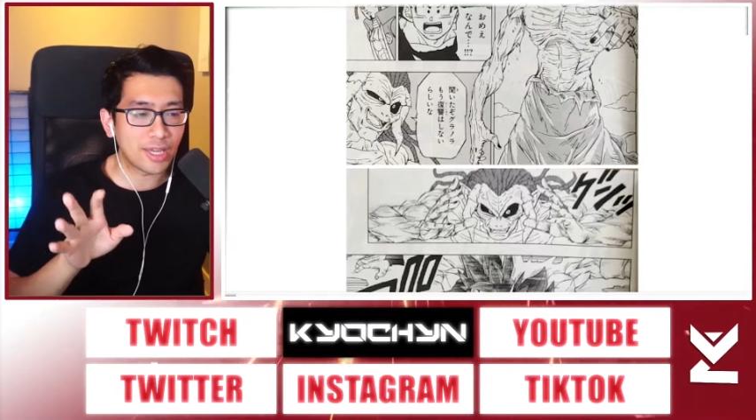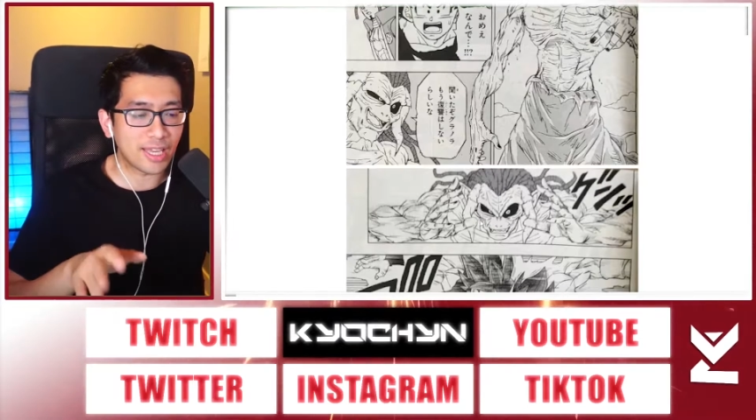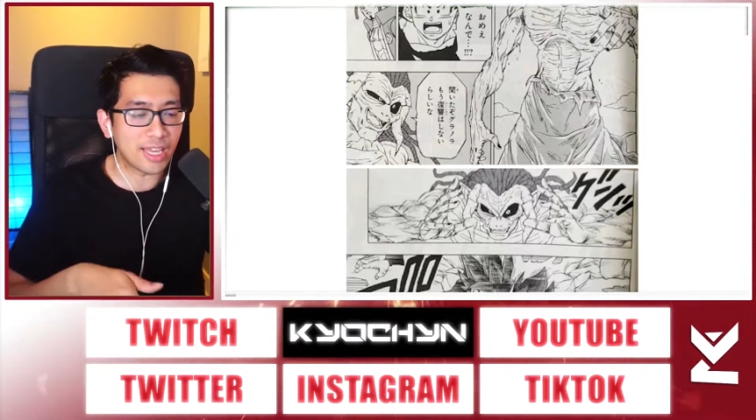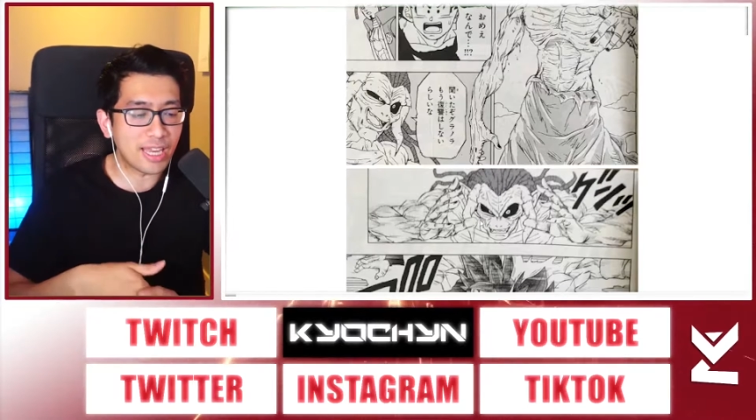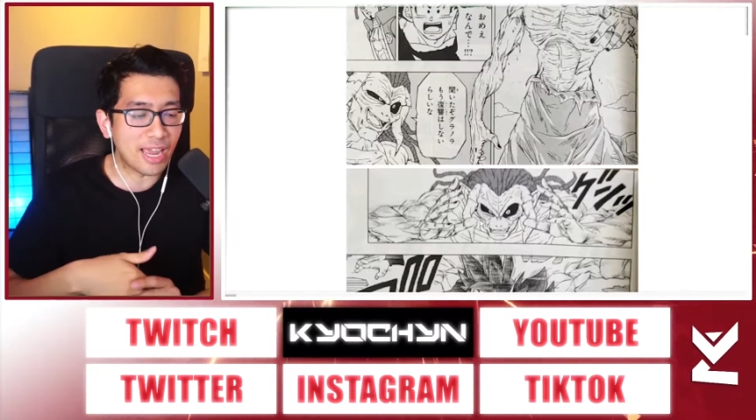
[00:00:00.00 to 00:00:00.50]
like
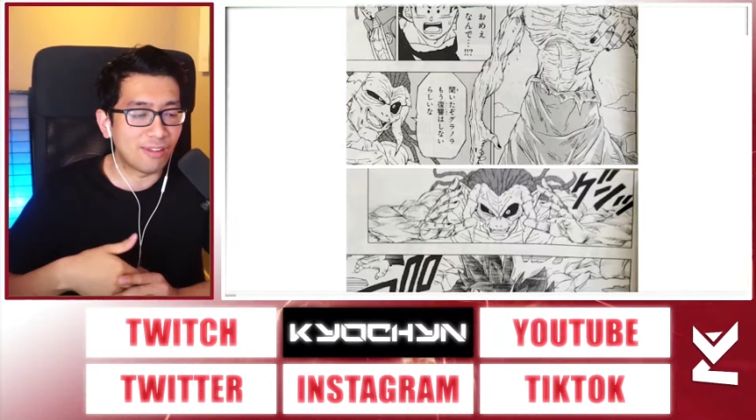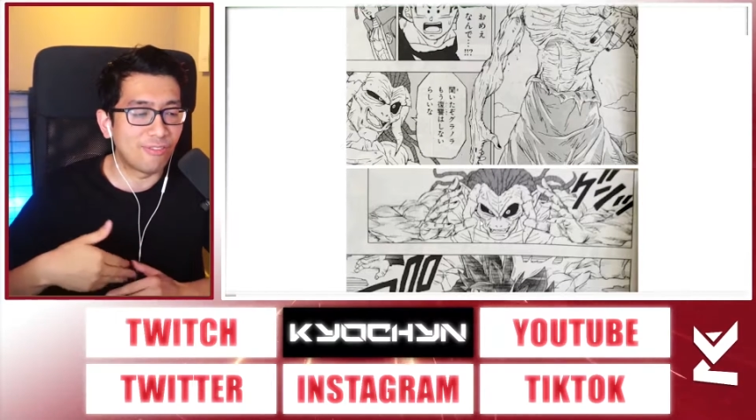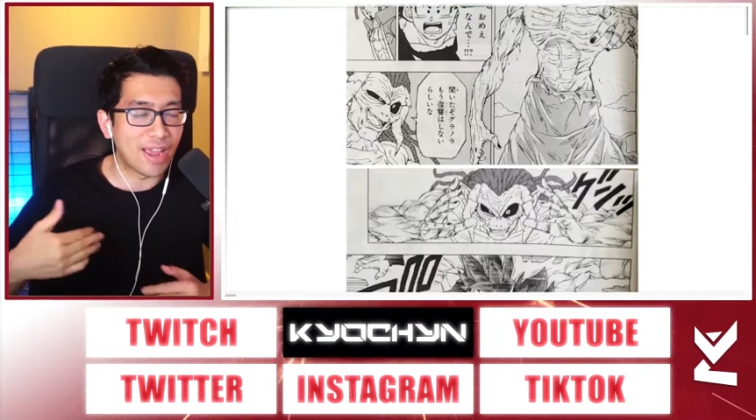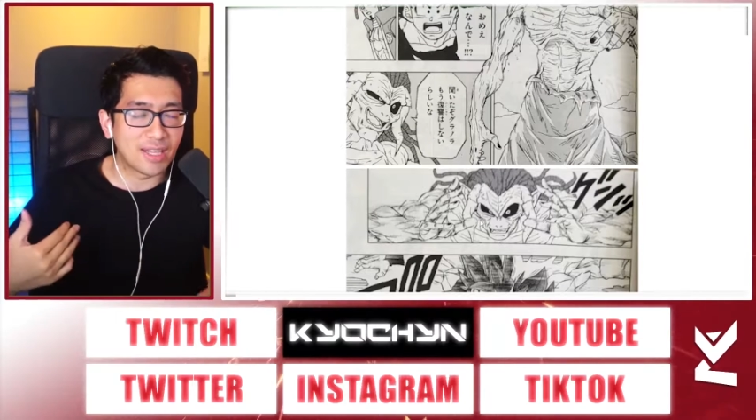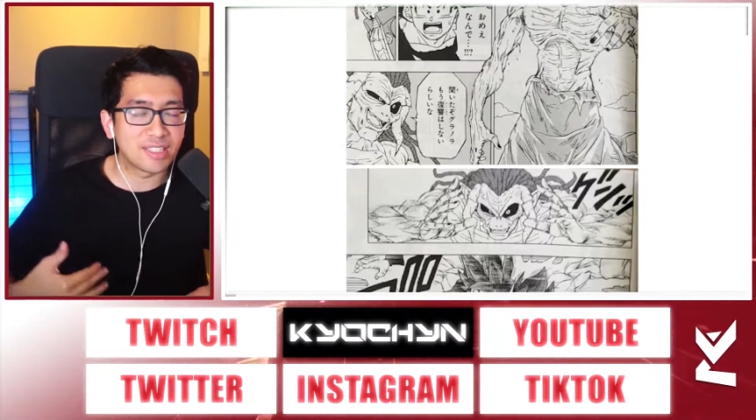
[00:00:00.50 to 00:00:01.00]
he
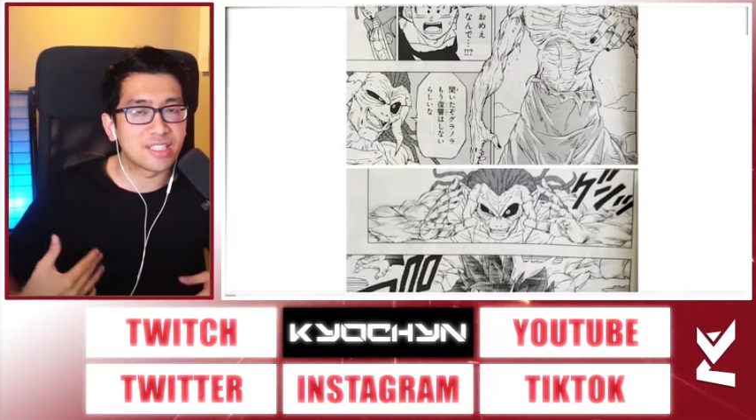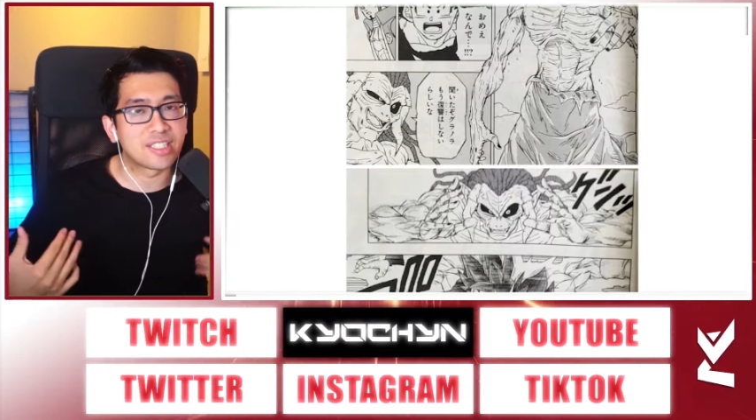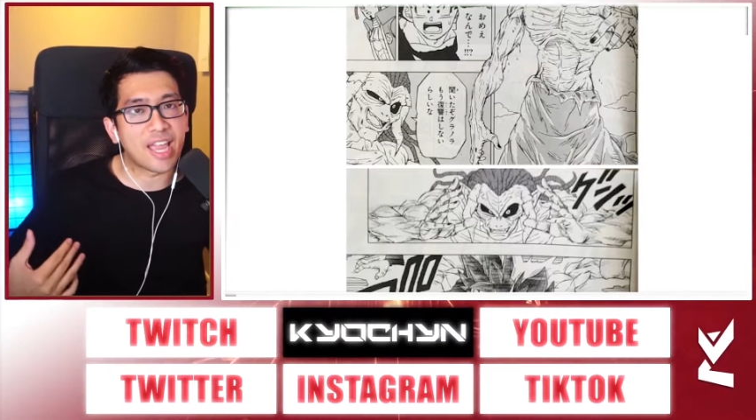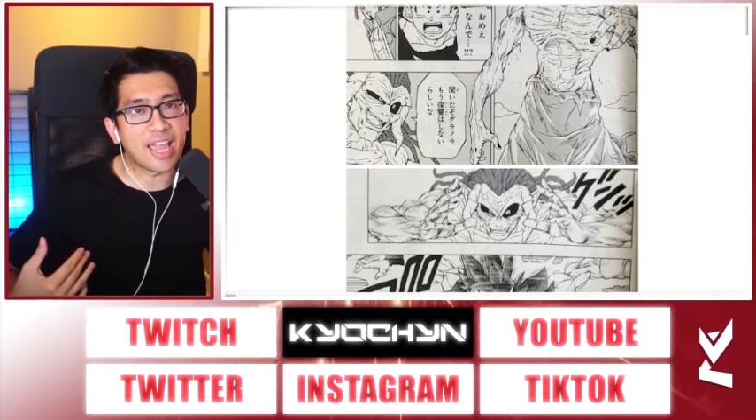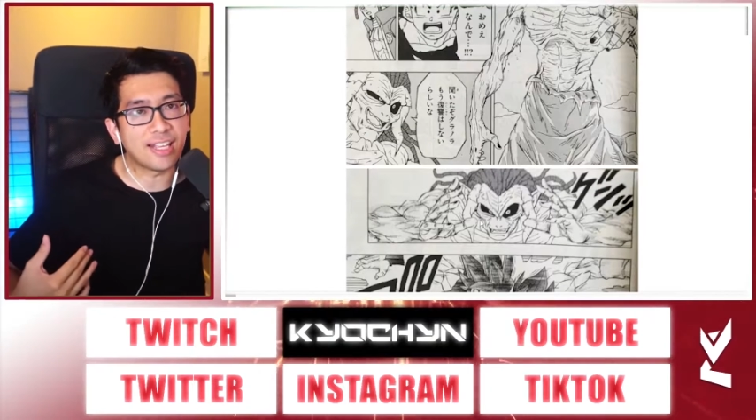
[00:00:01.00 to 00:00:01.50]
advanced
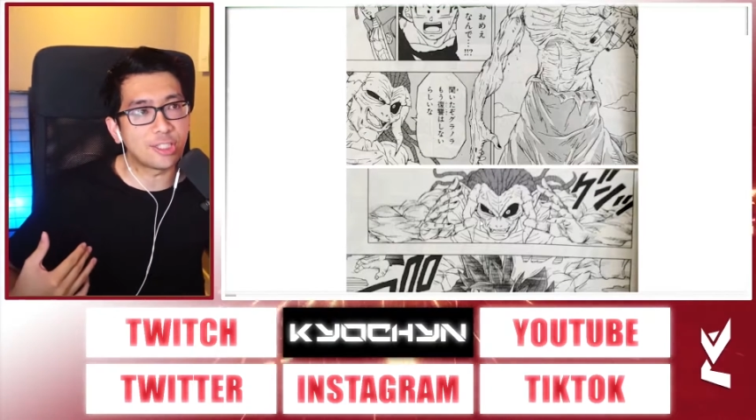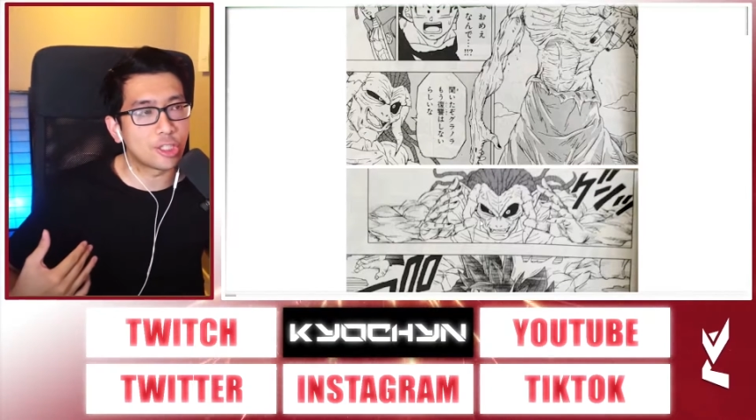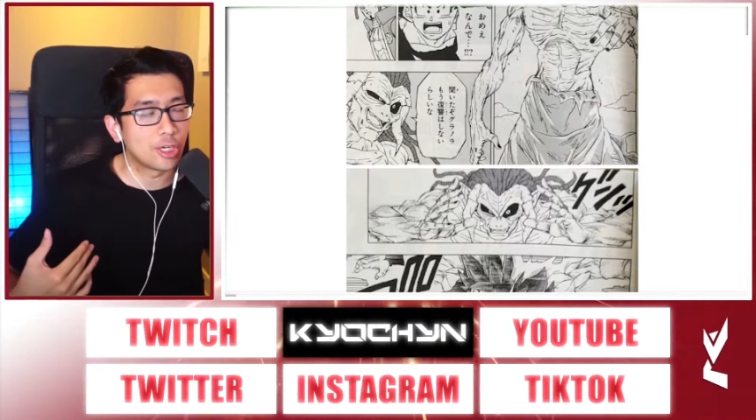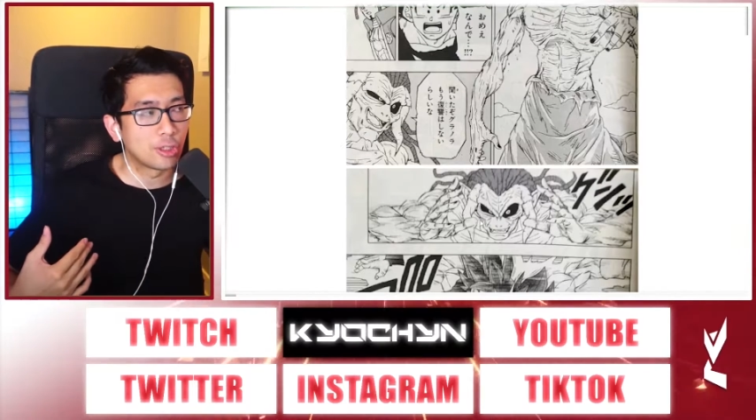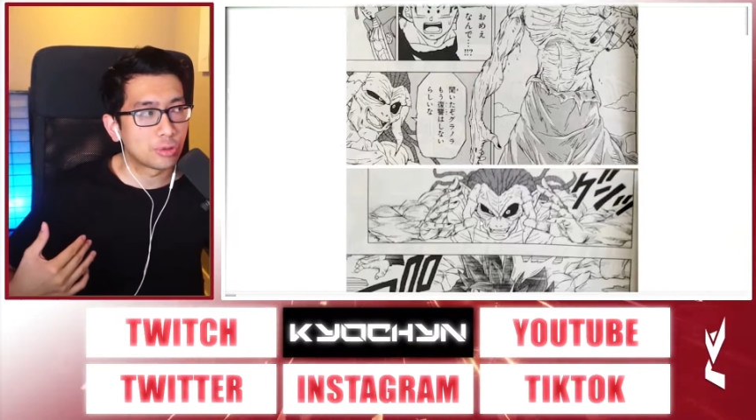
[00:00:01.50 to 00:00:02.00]
his age